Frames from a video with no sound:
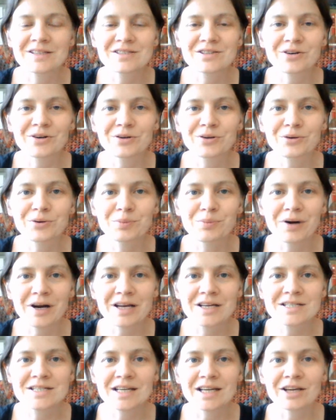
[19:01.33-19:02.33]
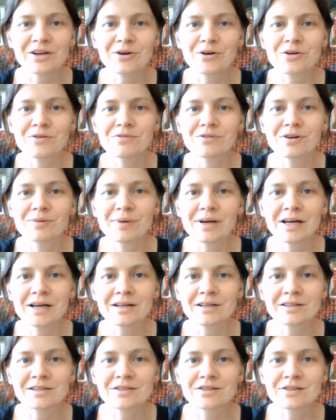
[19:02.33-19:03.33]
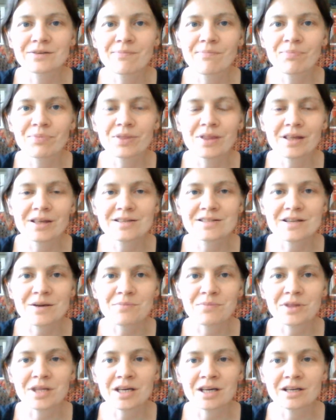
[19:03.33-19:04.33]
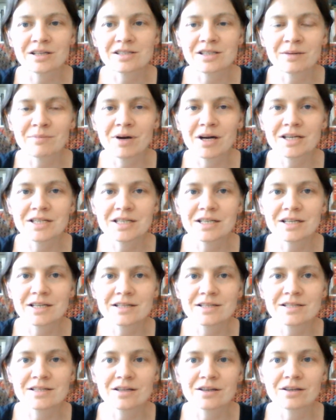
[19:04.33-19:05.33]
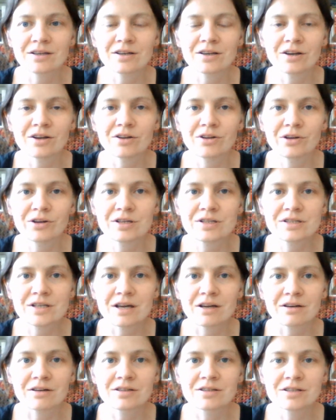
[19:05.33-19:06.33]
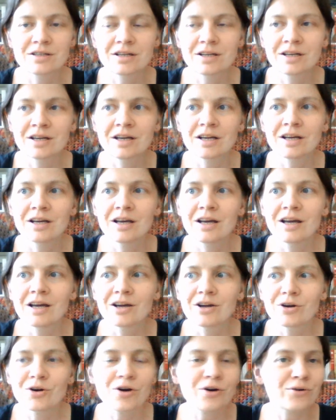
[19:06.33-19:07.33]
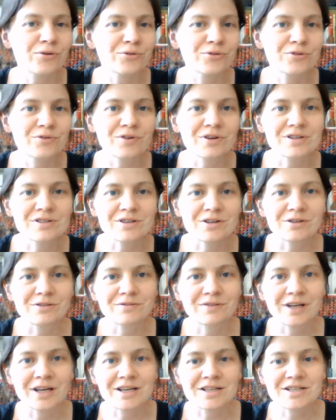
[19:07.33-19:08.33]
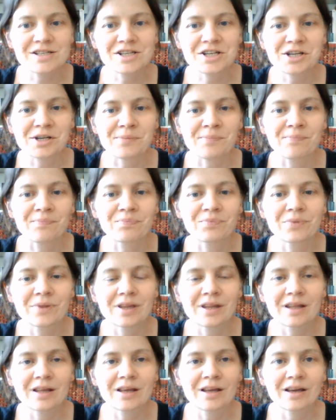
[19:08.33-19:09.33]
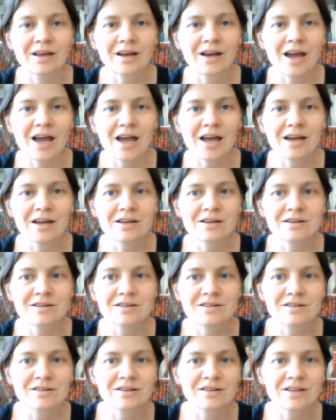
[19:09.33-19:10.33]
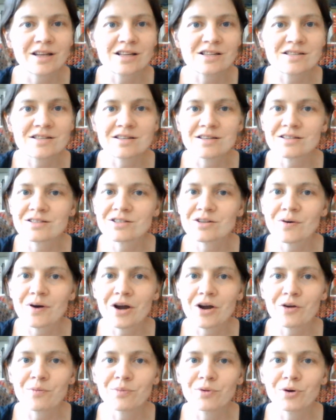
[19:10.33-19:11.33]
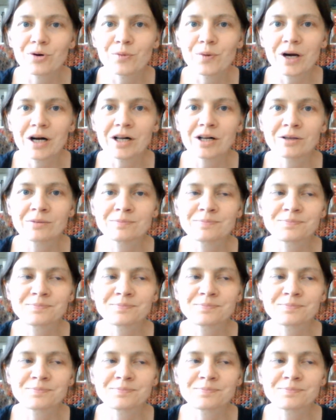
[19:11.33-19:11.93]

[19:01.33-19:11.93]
got your brain ticking over about some ideas that you can set goals for yourself for next year. And that's it. So I hope you're well.